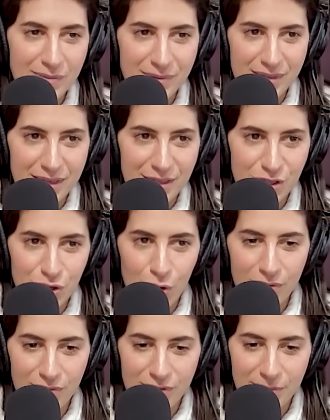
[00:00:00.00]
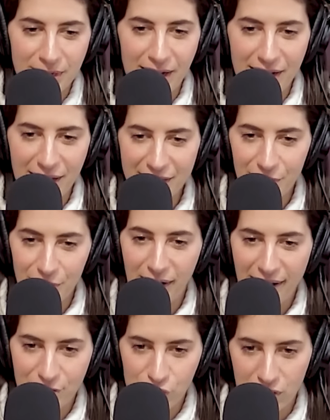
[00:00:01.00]
did this joke to me, I had the
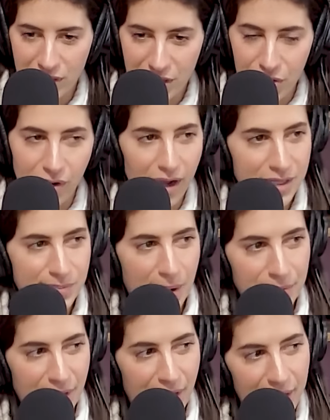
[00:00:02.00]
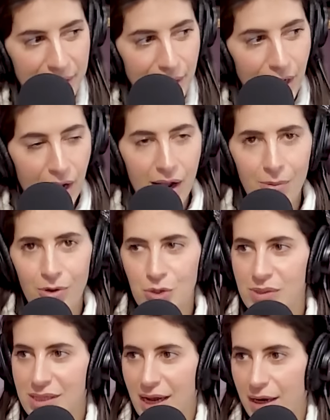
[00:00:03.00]
reaction that you guys probably had, which was like,